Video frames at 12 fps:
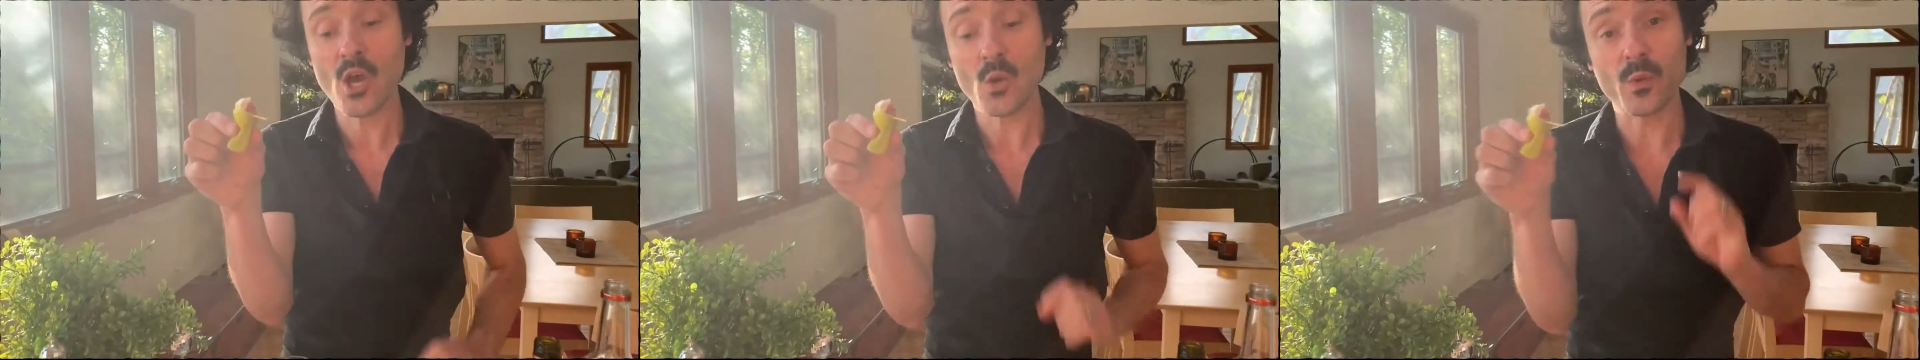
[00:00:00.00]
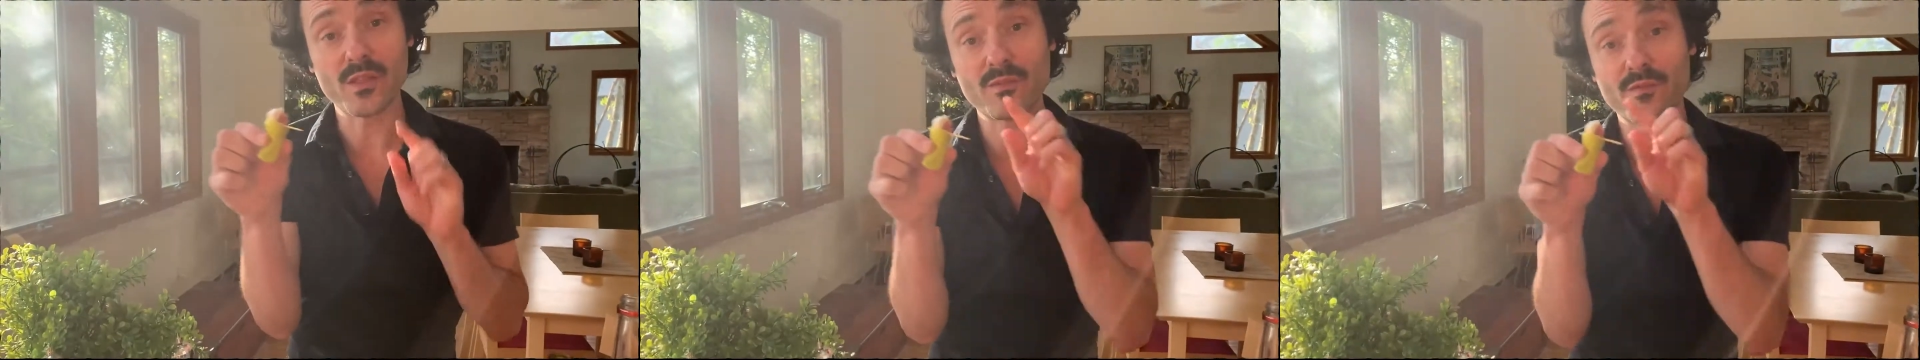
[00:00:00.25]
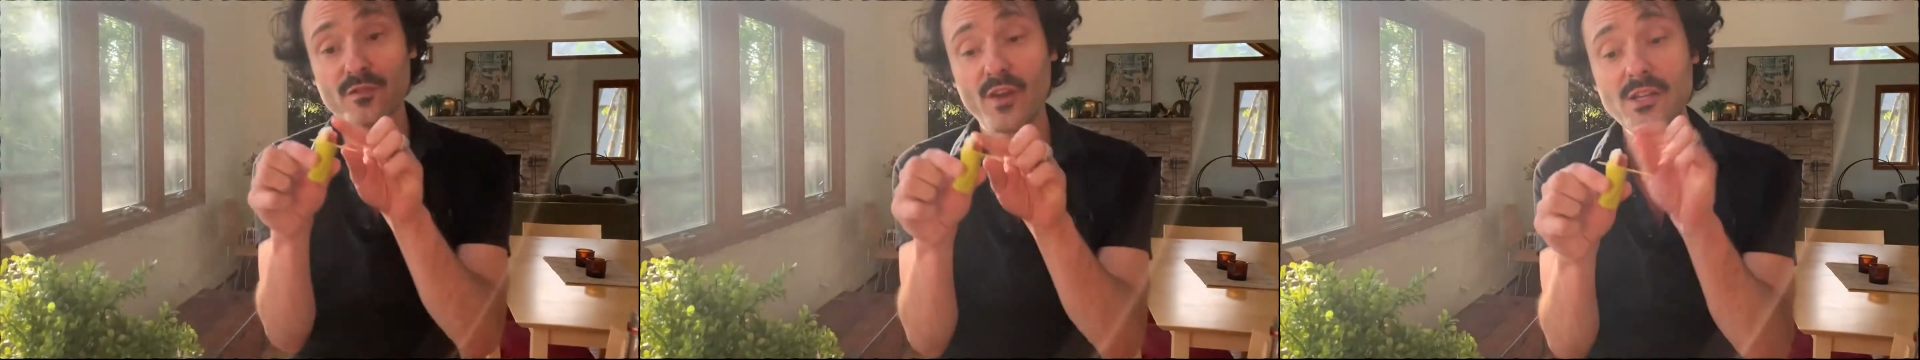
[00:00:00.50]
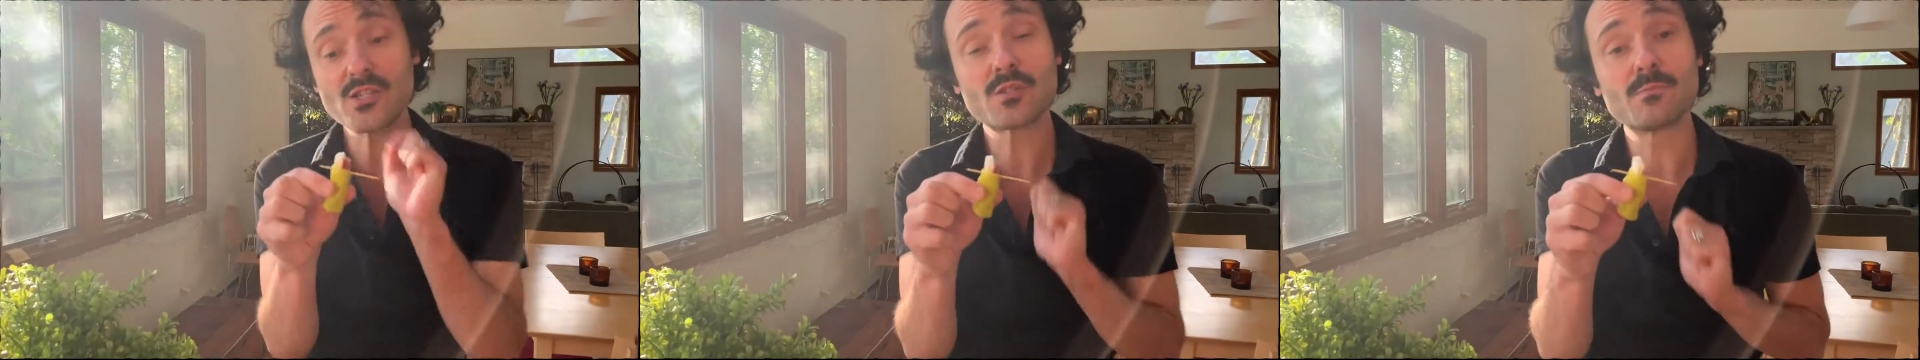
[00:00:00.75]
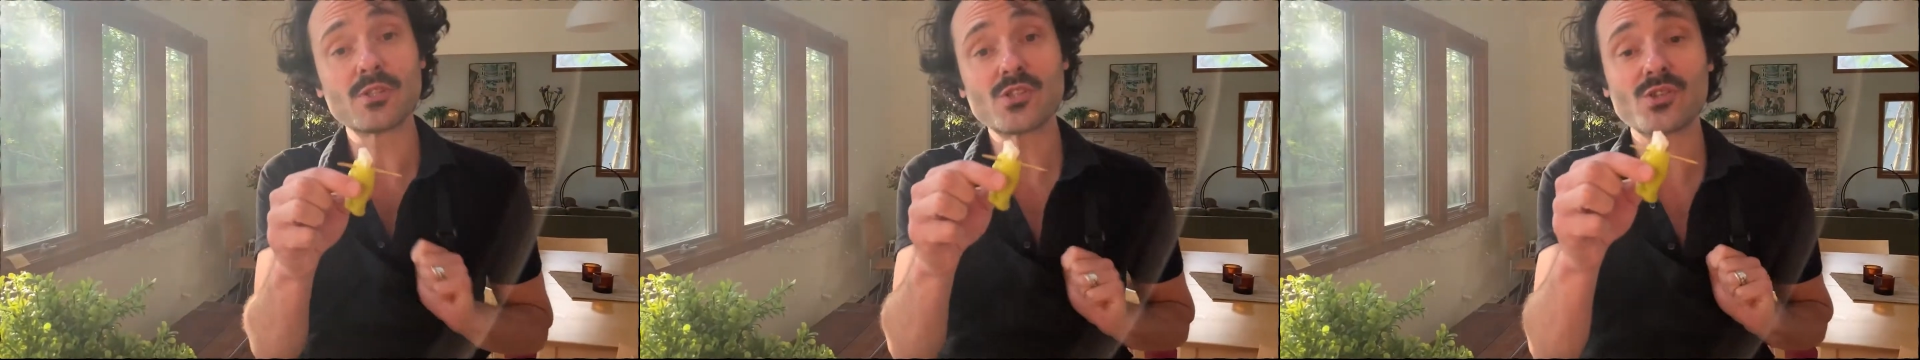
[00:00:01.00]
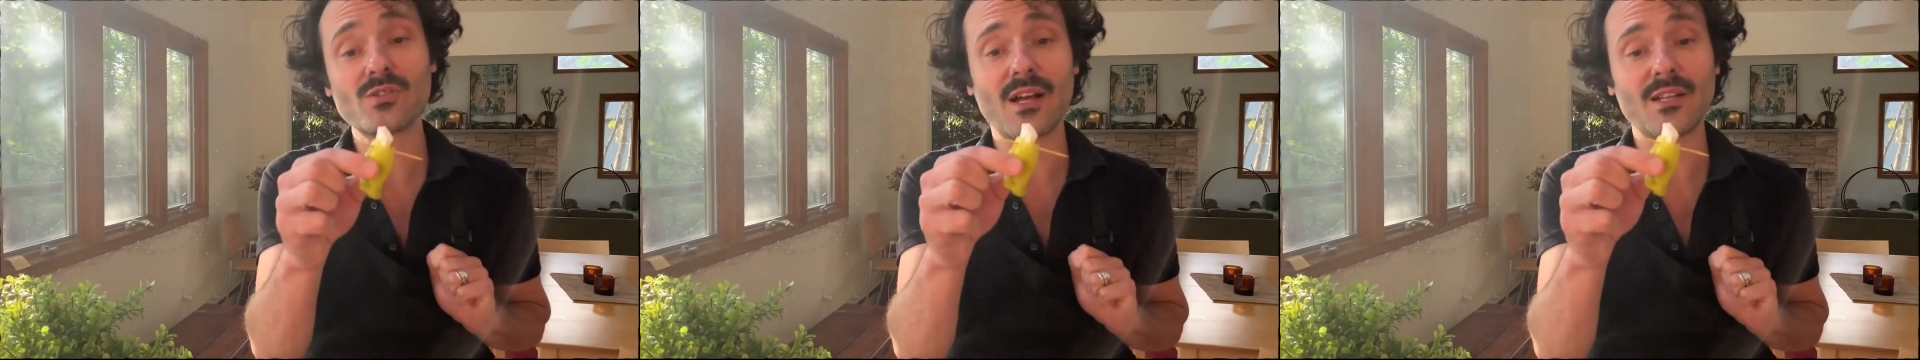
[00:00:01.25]
with fresh
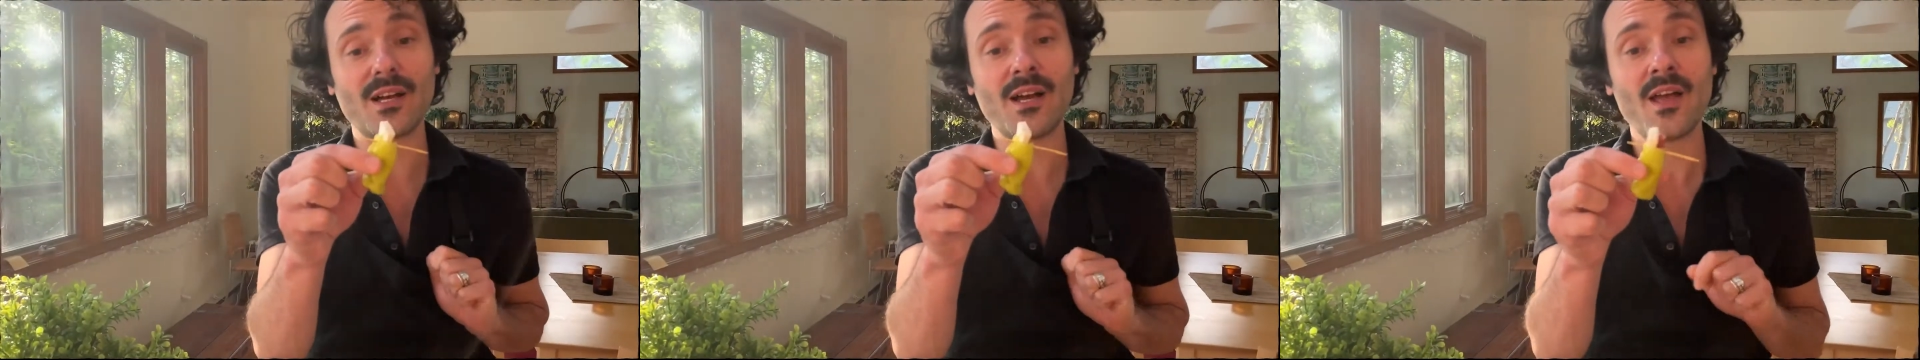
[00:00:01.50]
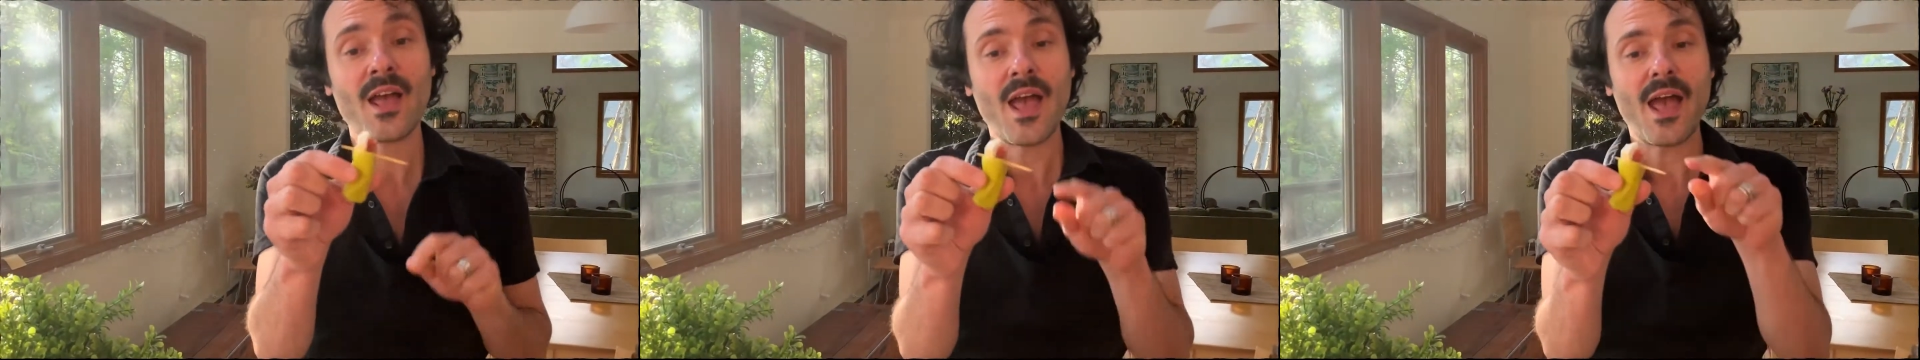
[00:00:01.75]
mozzarella